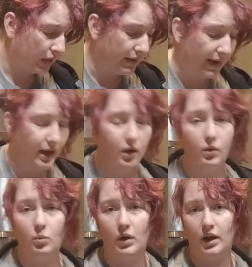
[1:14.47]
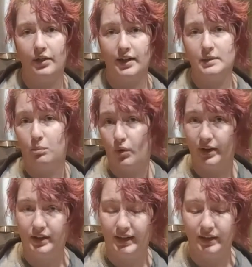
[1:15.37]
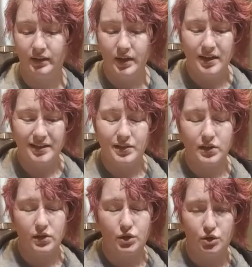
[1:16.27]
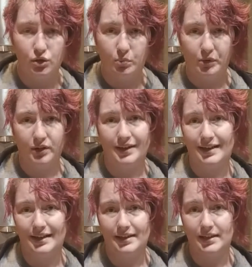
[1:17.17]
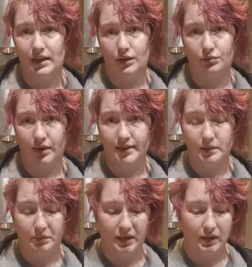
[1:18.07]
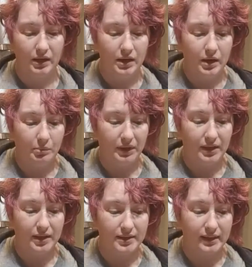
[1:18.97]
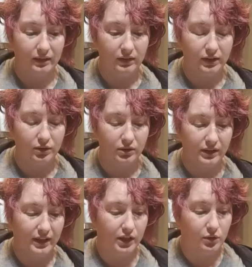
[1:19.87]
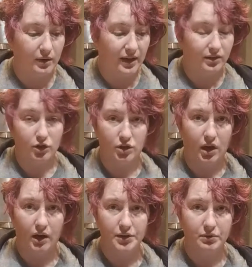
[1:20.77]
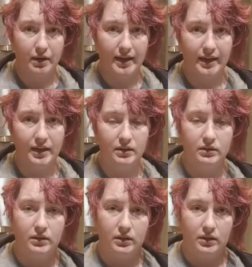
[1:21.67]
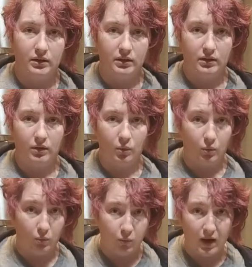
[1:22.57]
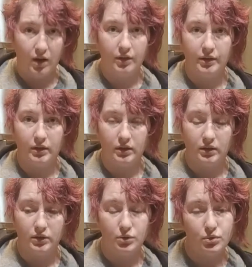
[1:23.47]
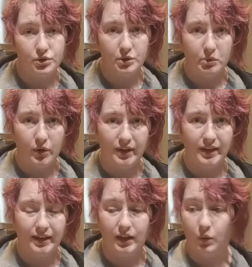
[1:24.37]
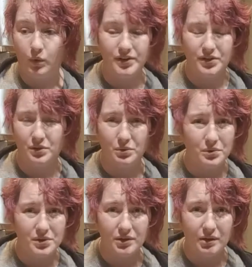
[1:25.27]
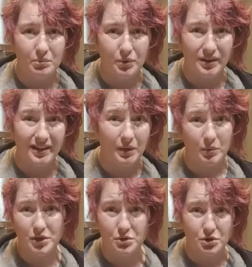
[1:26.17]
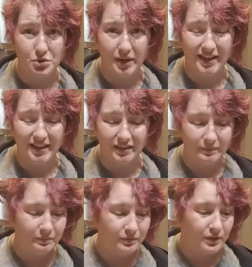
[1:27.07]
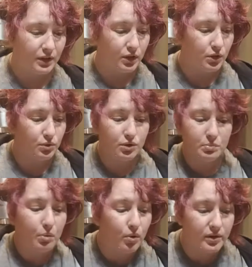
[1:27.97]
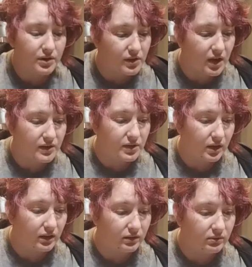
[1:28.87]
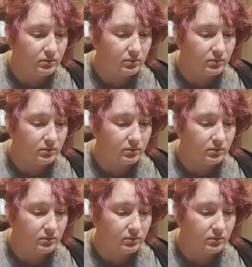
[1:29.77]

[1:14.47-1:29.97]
Now, while that's boiling, this is a super easy recipe because it literally, you get the sauce ready while the noodles are boiling, and once the noodles are done boiling and once you strain it, you just pour the sauce on